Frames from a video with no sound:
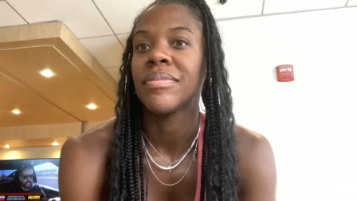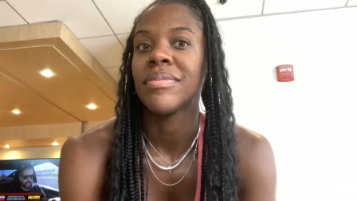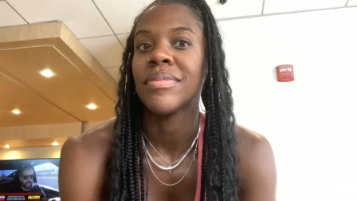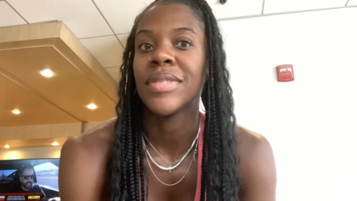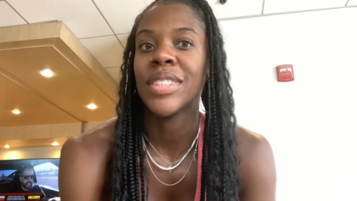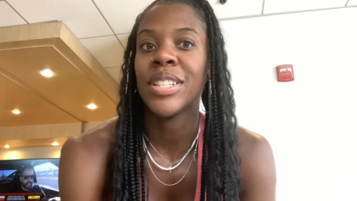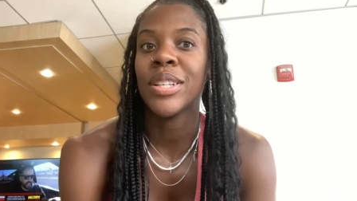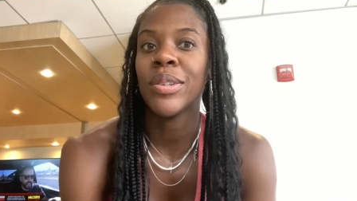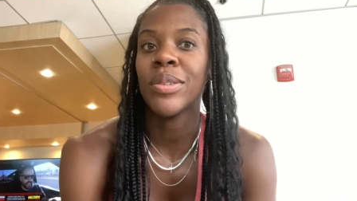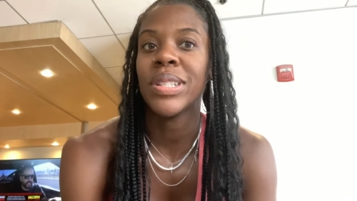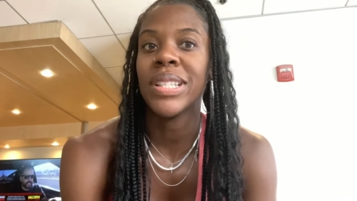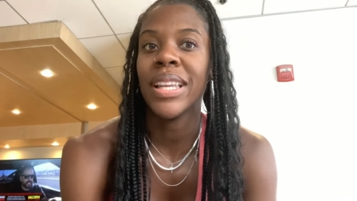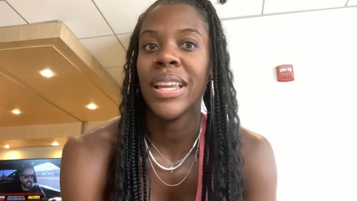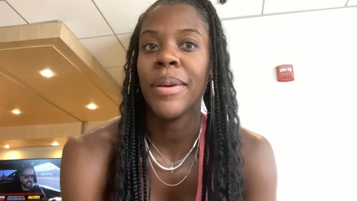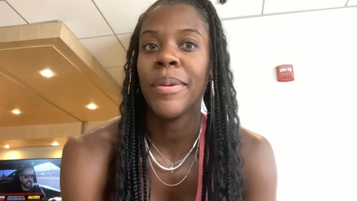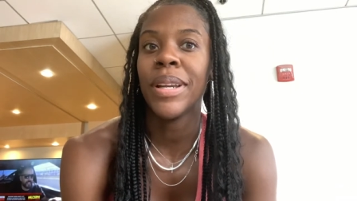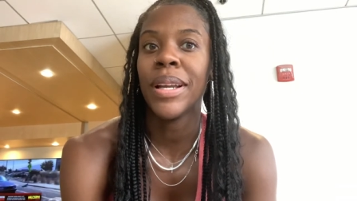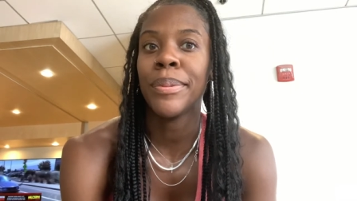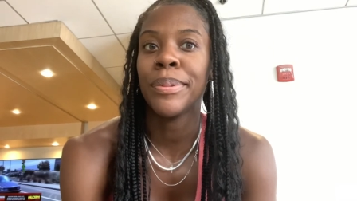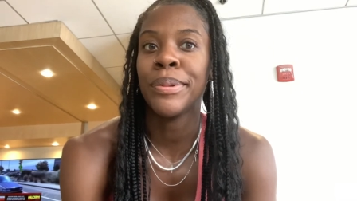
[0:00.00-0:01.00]
So today
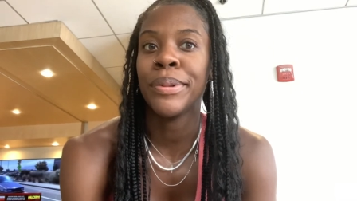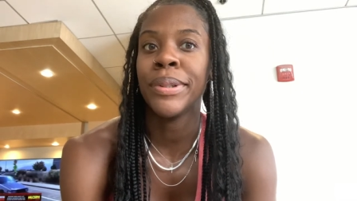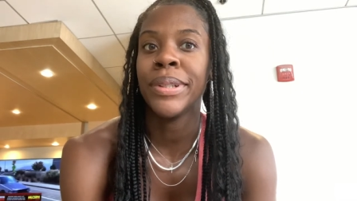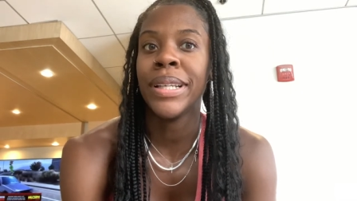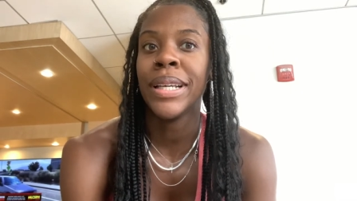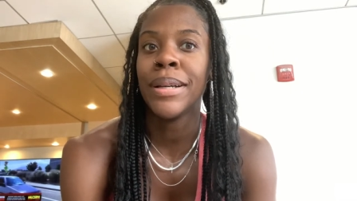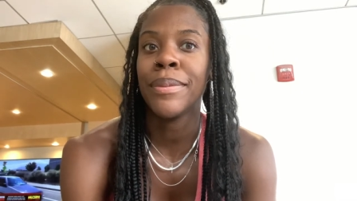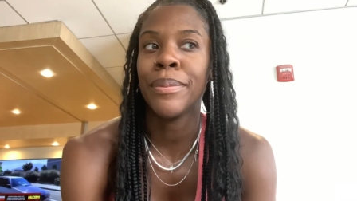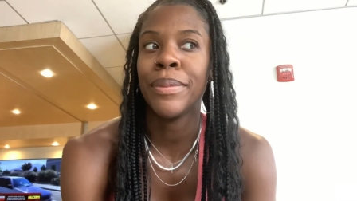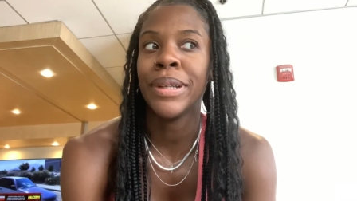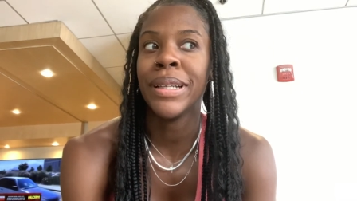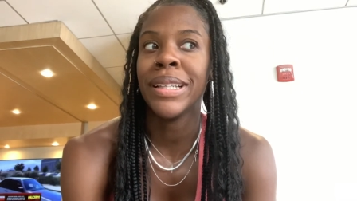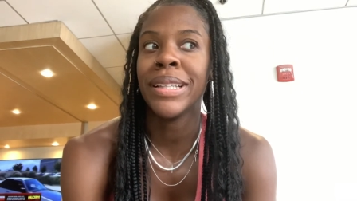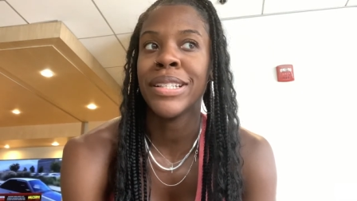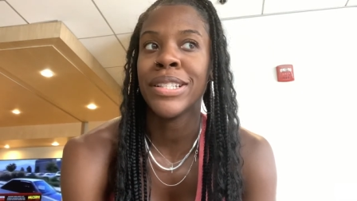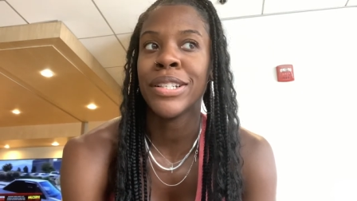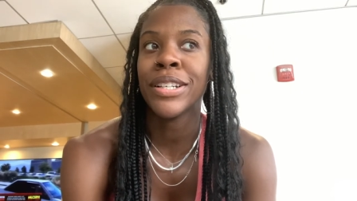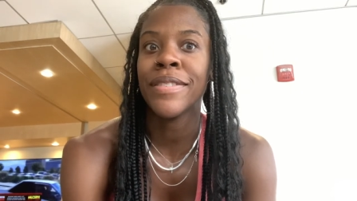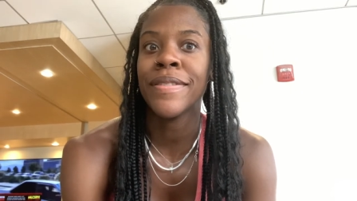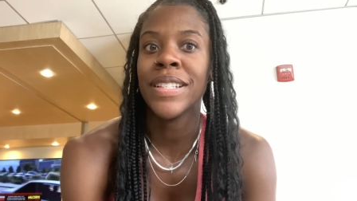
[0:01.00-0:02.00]
when I pulled up, one of the
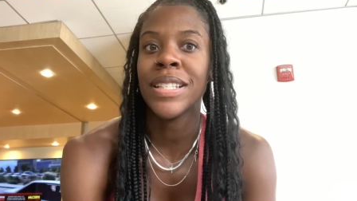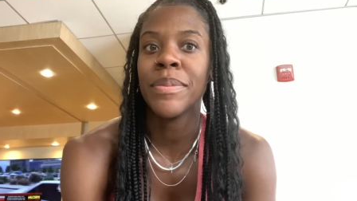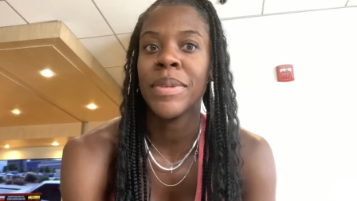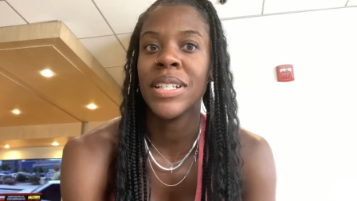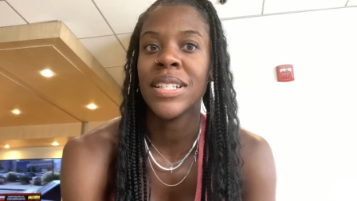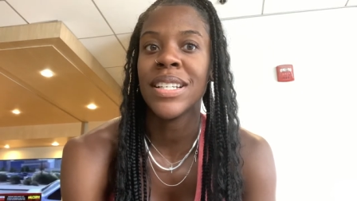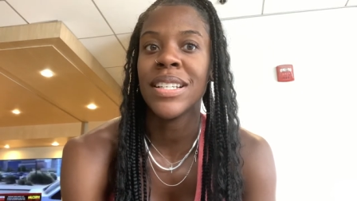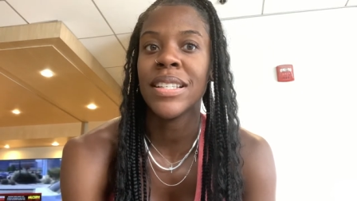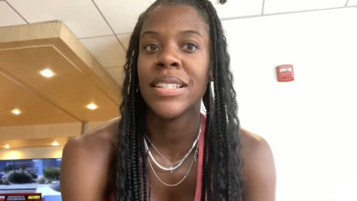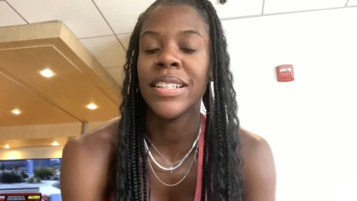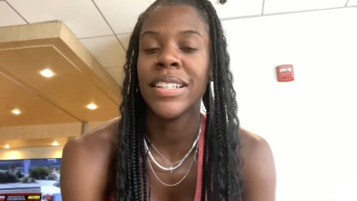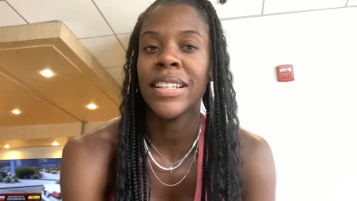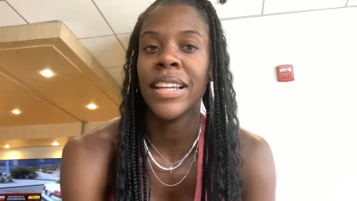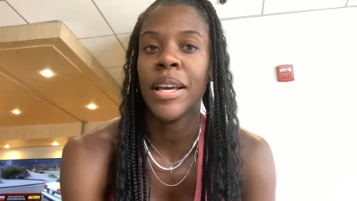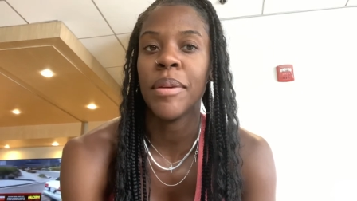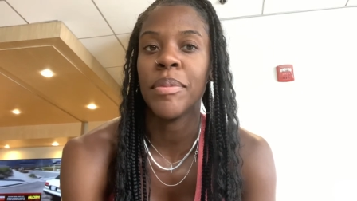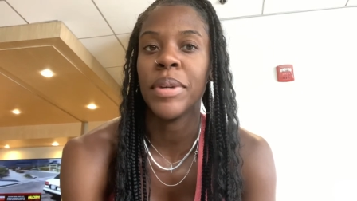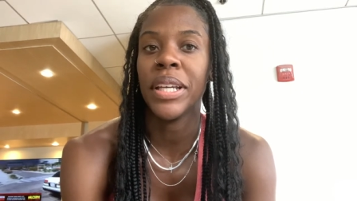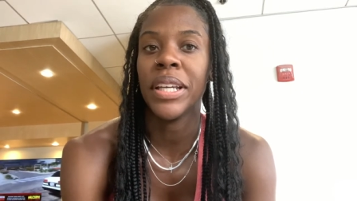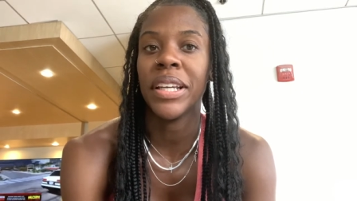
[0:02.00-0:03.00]
service men just looked
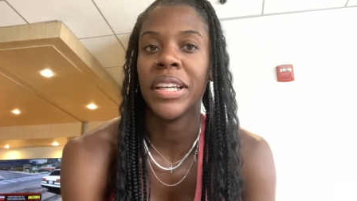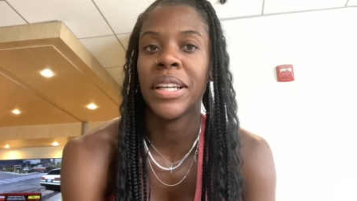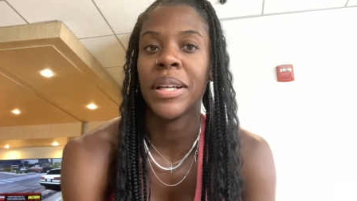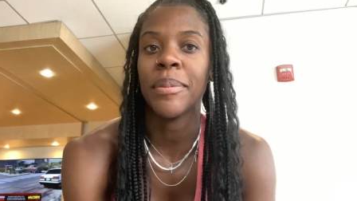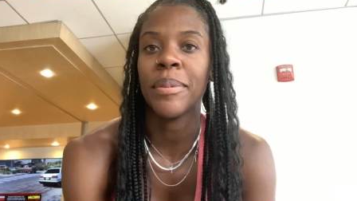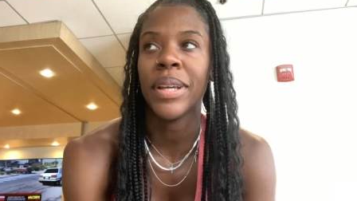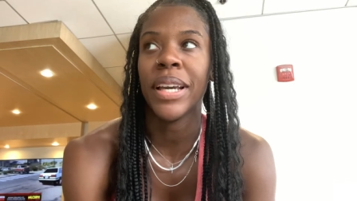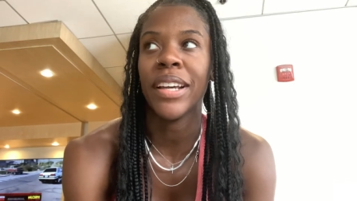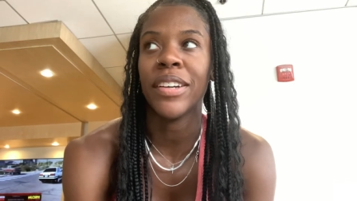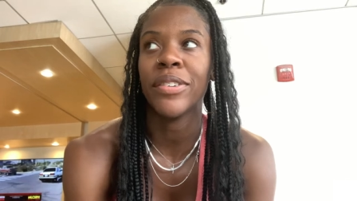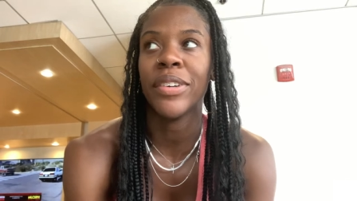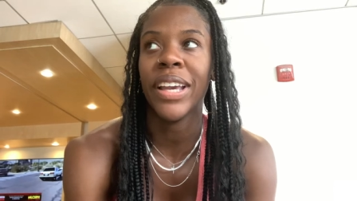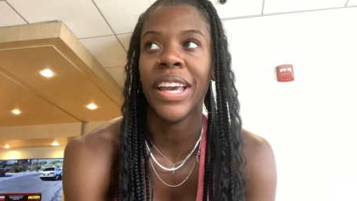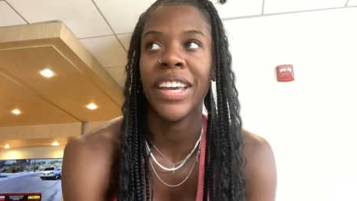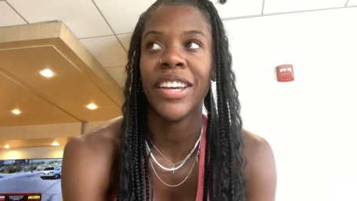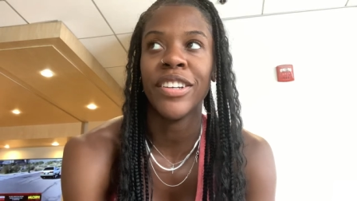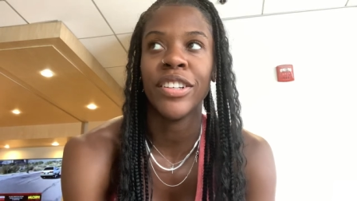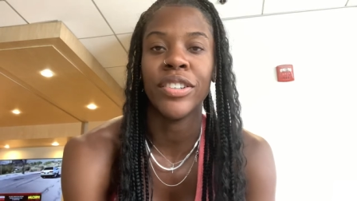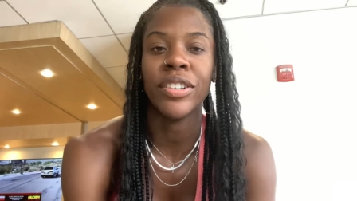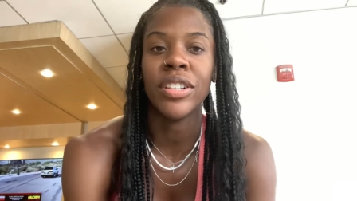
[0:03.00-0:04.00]
at me and I'm like, okay,
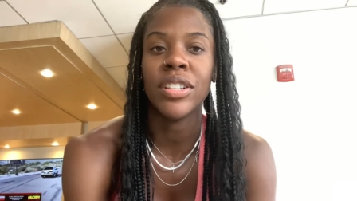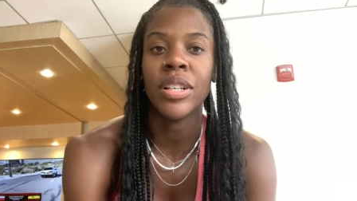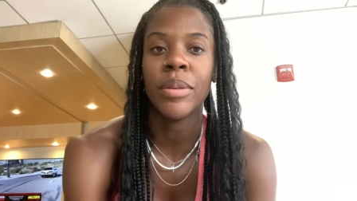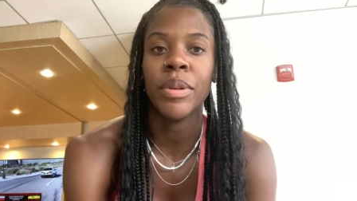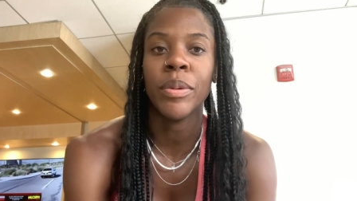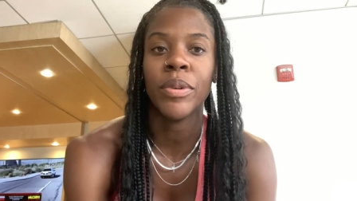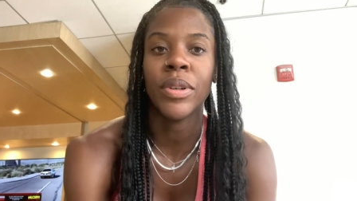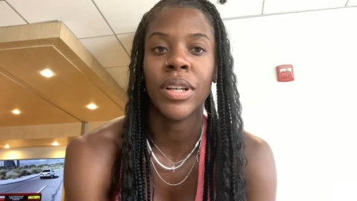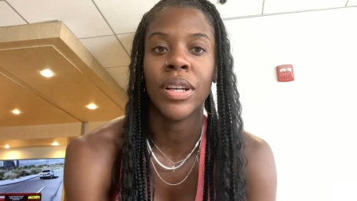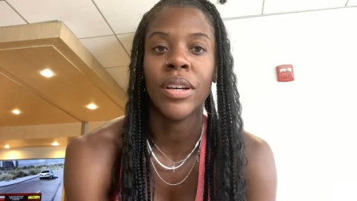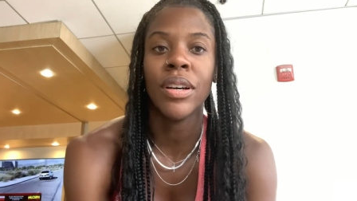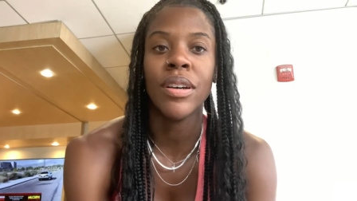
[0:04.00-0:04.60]
are you gonna tell me where to go?